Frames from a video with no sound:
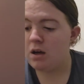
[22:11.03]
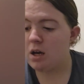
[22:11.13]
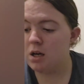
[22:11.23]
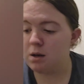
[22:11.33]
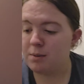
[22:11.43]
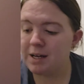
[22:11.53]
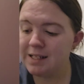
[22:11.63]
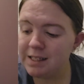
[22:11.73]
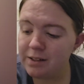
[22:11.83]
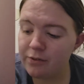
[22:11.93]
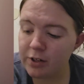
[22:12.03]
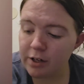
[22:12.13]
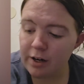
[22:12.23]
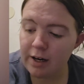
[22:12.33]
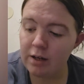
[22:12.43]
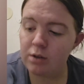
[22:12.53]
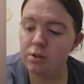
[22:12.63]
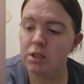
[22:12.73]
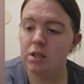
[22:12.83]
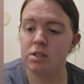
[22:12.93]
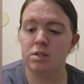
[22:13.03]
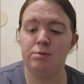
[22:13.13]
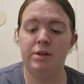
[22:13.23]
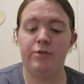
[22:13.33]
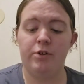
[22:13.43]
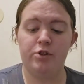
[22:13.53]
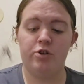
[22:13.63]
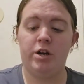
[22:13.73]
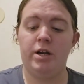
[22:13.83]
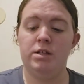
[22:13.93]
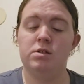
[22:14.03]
I need to figure out some different trays.